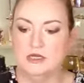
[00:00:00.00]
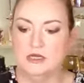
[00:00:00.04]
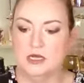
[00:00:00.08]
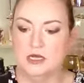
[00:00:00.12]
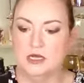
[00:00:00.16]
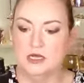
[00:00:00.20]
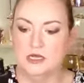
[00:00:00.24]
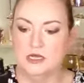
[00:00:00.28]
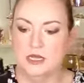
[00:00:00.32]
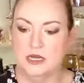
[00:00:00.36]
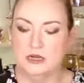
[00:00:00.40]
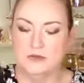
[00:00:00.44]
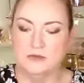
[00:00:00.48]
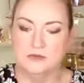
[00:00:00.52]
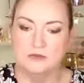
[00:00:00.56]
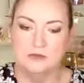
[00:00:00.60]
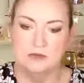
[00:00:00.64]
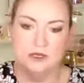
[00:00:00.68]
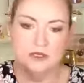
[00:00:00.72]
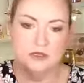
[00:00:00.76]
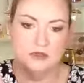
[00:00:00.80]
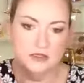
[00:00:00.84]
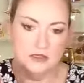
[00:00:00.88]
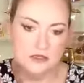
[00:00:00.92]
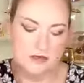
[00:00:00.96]
I like
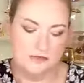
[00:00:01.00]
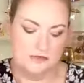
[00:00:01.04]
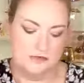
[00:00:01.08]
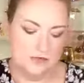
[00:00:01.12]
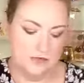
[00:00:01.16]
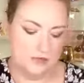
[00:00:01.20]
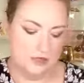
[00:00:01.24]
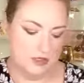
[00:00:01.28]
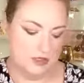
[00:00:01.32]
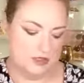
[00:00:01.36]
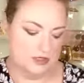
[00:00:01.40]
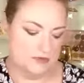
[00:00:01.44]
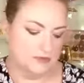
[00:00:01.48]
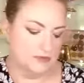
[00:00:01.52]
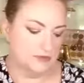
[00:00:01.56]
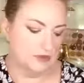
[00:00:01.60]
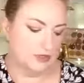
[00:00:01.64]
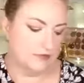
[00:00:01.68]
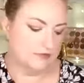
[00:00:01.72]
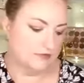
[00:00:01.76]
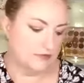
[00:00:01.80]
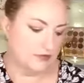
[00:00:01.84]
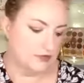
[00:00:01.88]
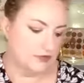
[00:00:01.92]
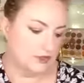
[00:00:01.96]
a lot of the products from
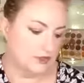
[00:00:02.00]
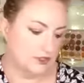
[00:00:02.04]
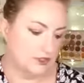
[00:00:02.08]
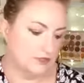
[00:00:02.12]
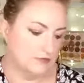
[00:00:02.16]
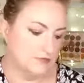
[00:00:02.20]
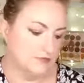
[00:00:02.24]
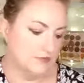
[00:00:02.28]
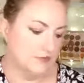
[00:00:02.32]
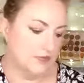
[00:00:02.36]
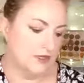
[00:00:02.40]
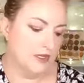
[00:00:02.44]
Revolution.